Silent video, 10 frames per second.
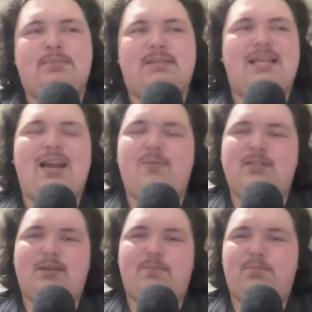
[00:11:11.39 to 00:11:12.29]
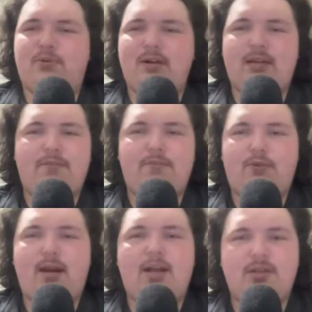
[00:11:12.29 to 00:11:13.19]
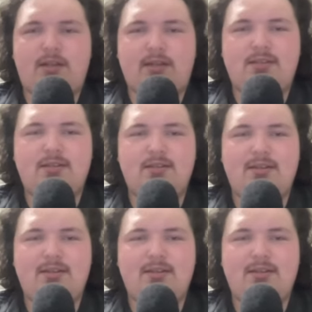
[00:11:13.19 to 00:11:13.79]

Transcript: but that was a pretty fraudulent